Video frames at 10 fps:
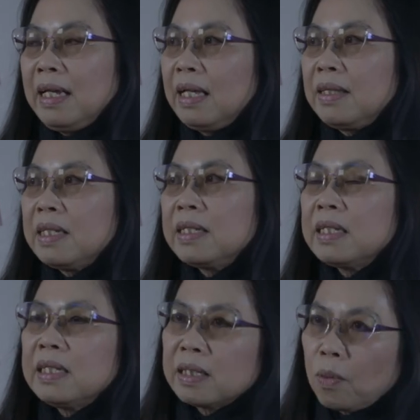And this
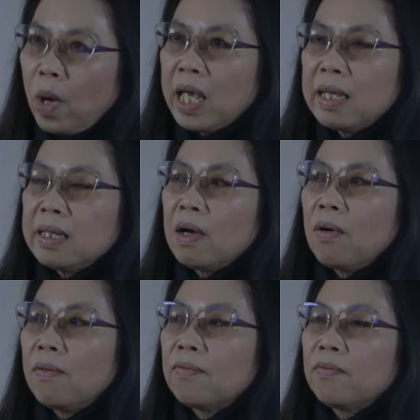is a way
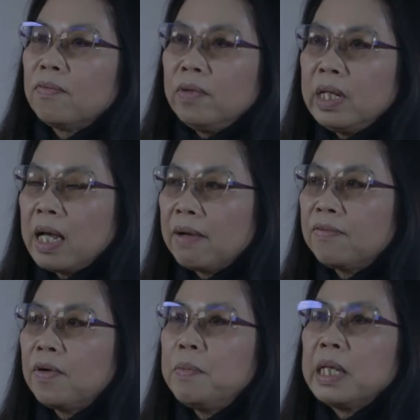of
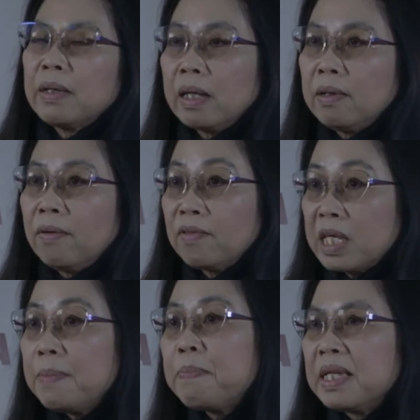reaffirming of
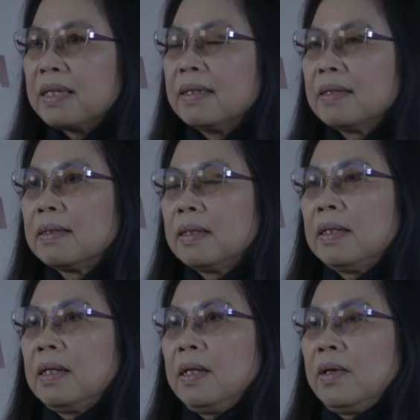keeping
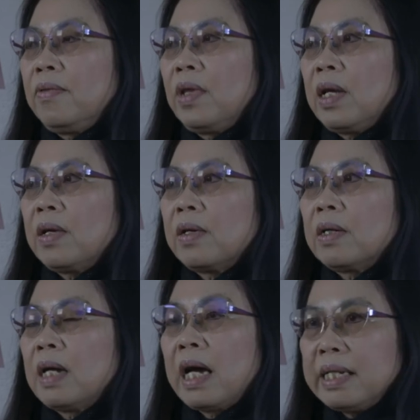
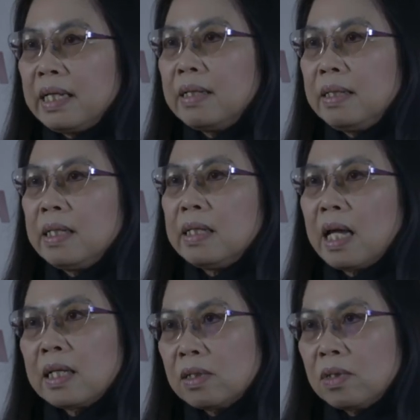their identity
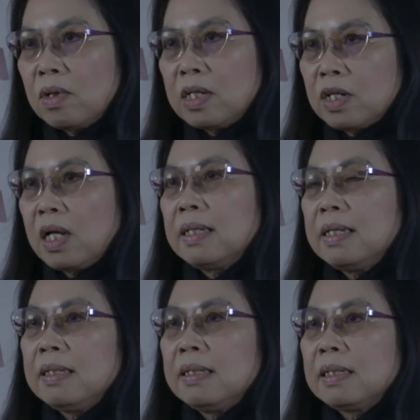as
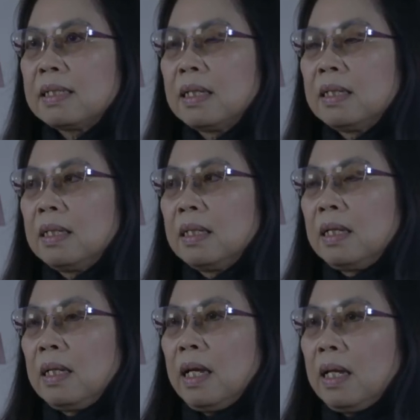non-Chinese.
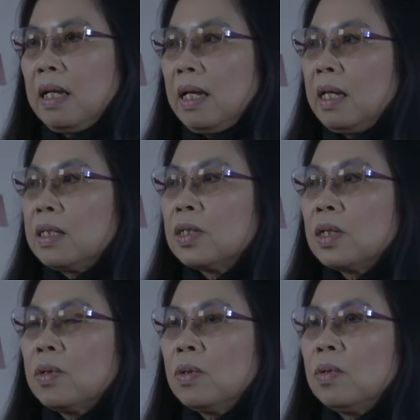And
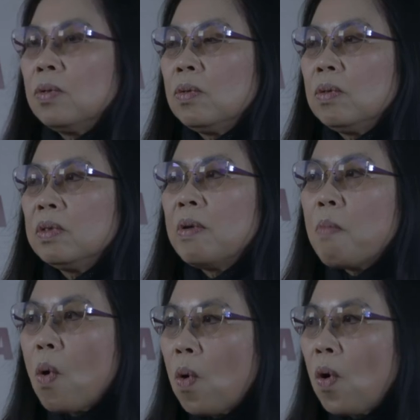so the
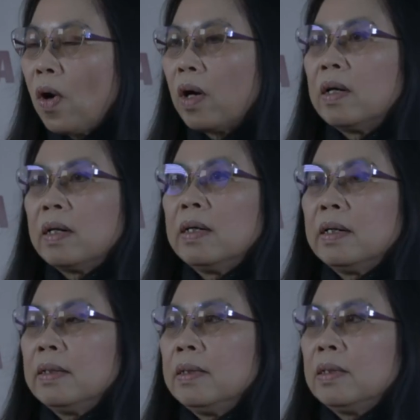more
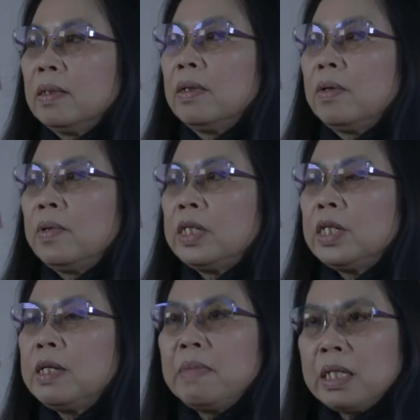you know a
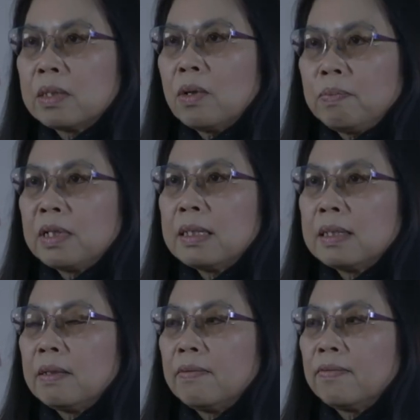regime is
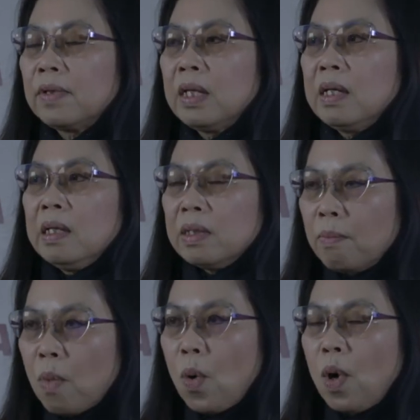oppressive, the
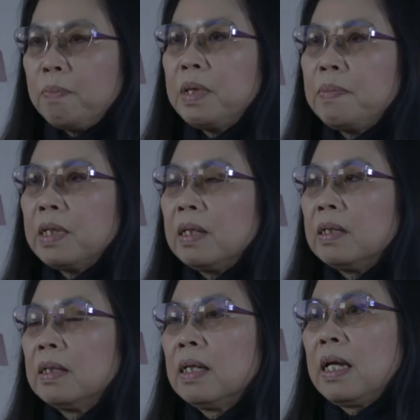more people
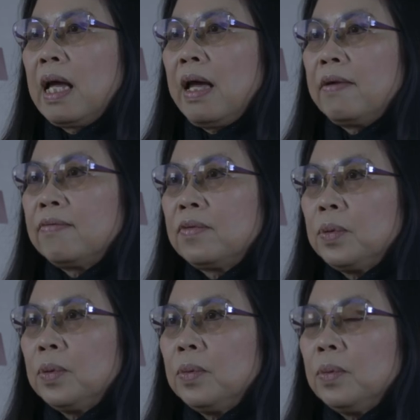have
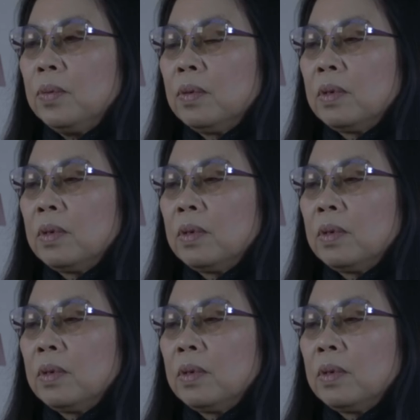to